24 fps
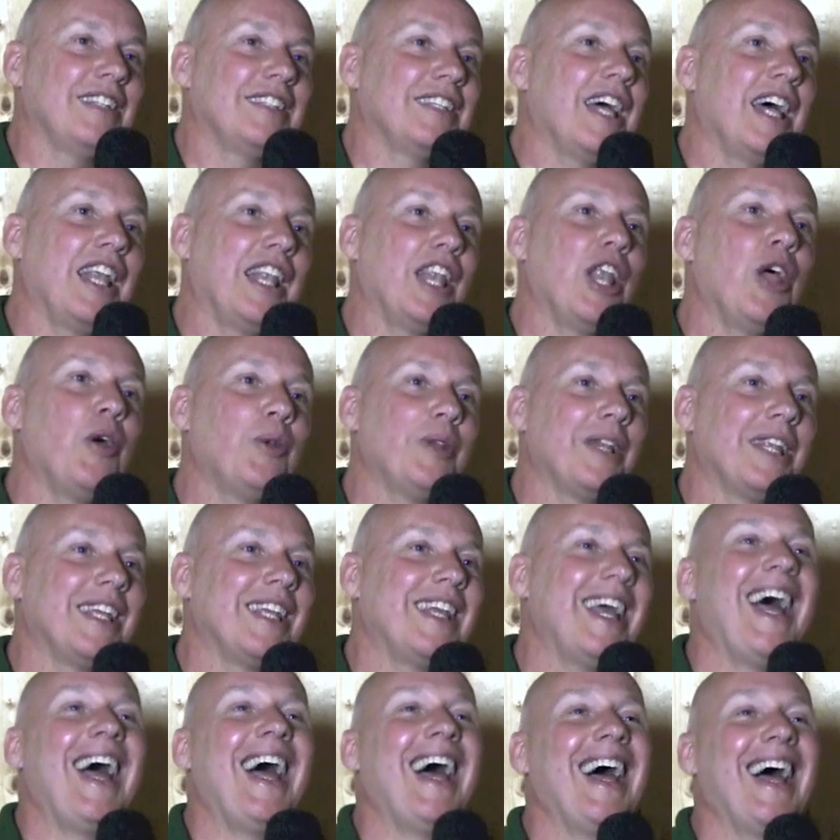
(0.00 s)
is not
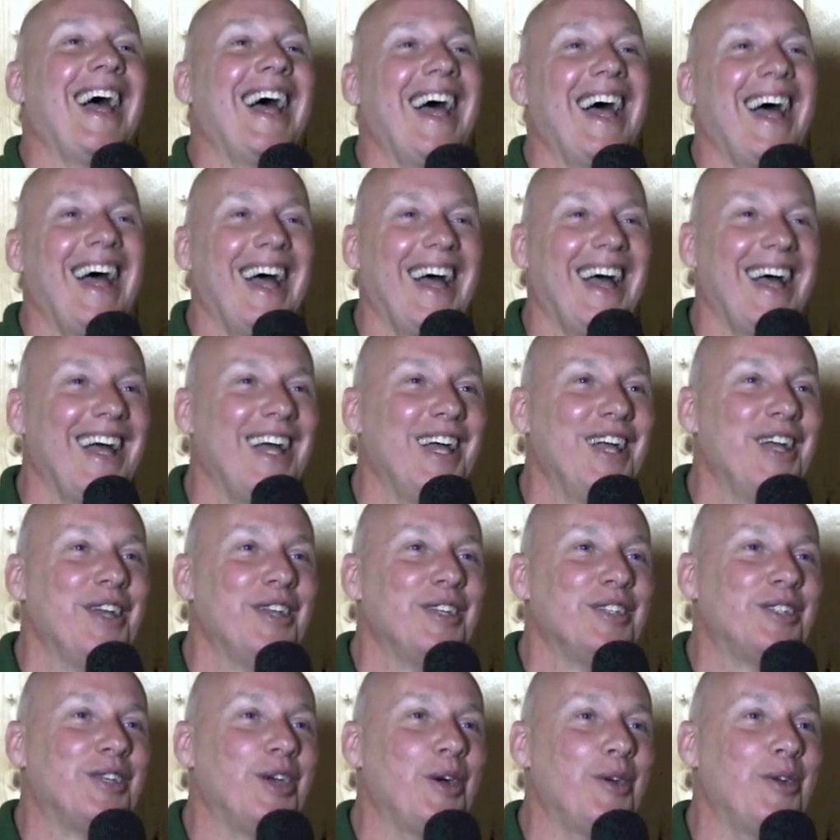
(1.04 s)
lonely.
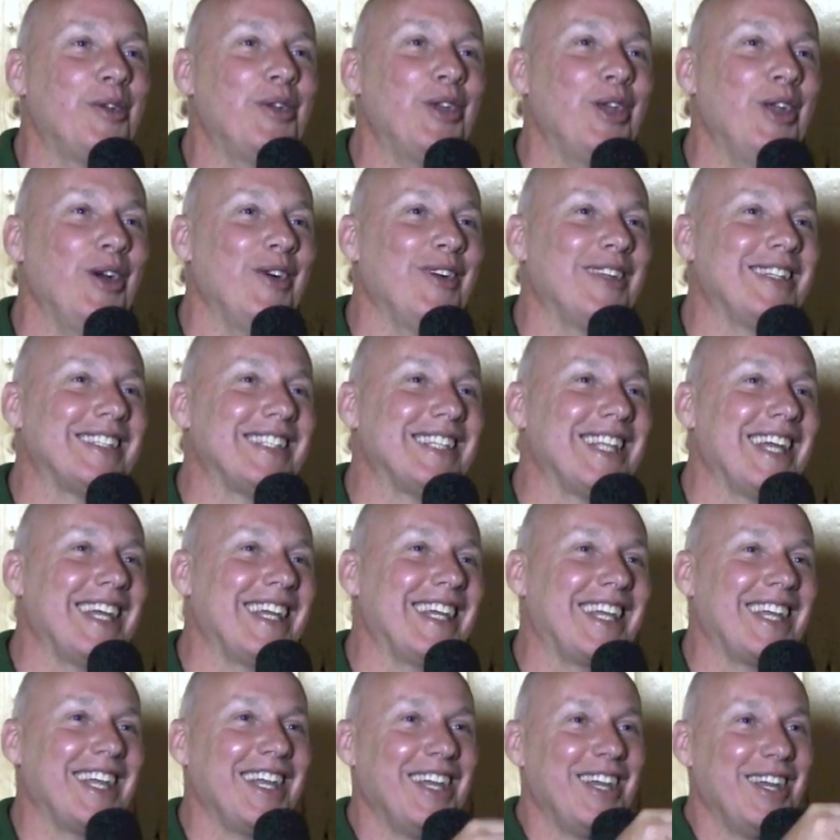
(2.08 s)
So, you know, it's
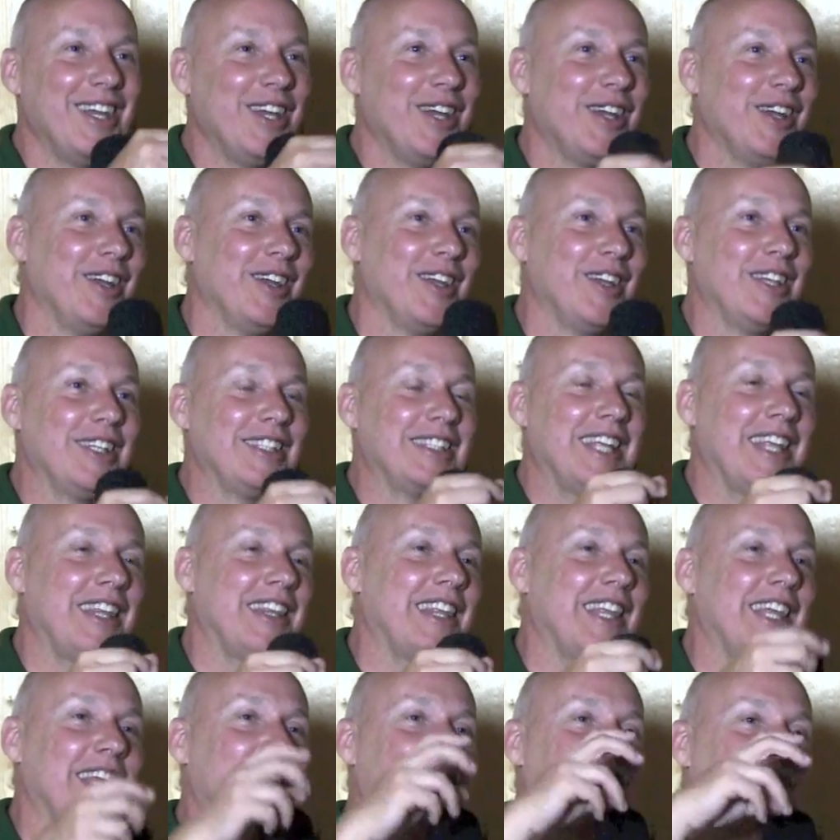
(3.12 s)
like, it's that
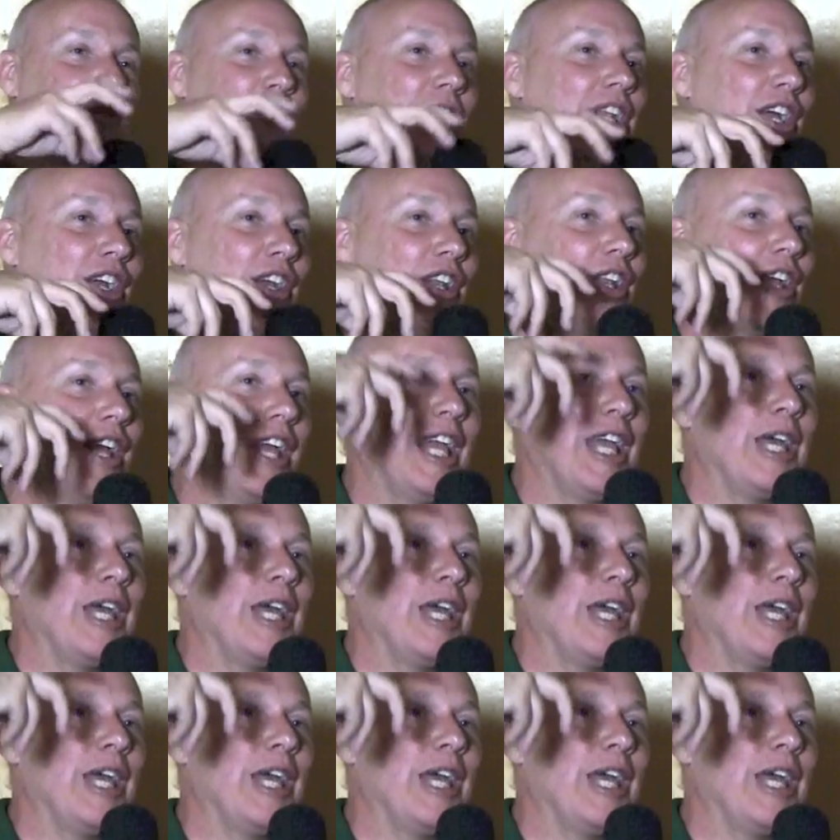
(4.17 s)
thing of, we're not going to